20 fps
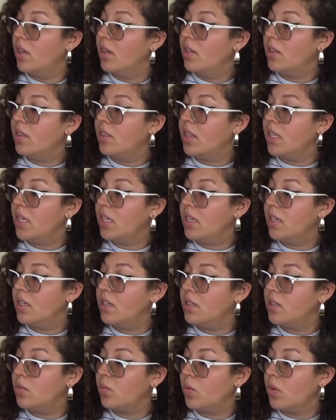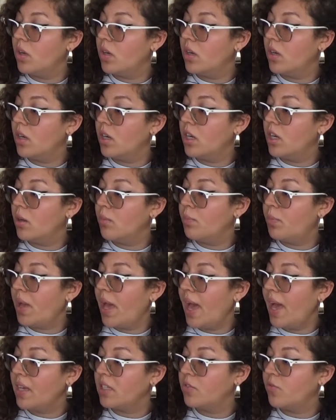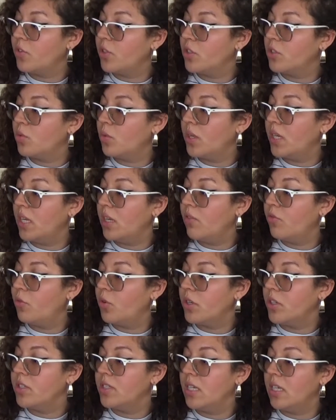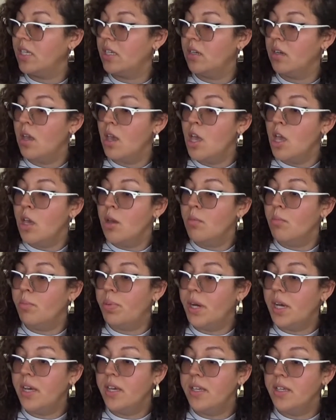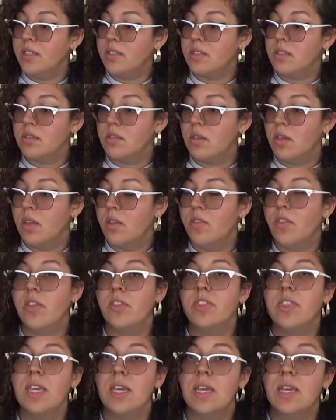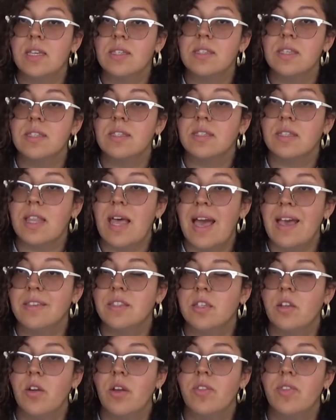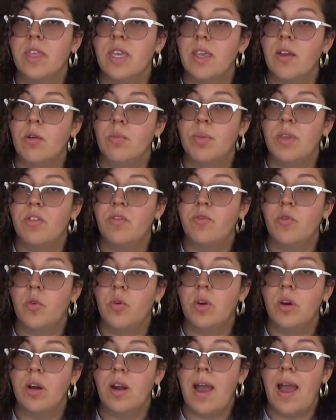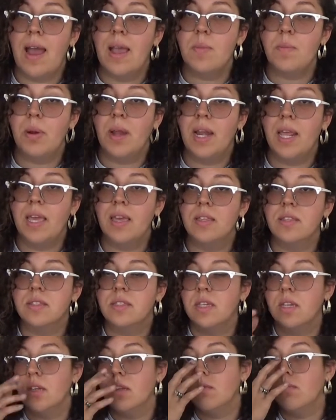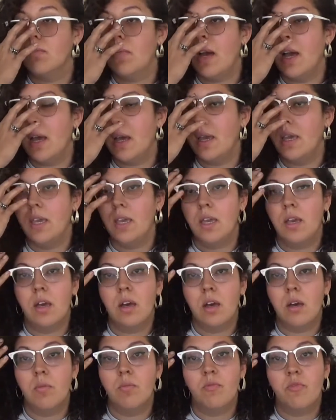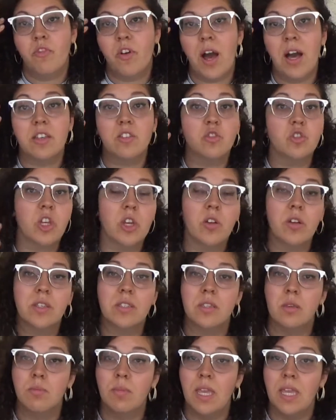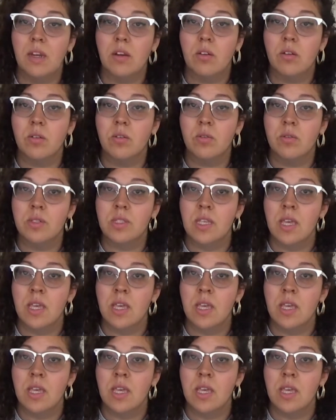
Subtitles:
These were packed for 2014. But the thing is last year and the year before, I planted my fox cherry tomatoes,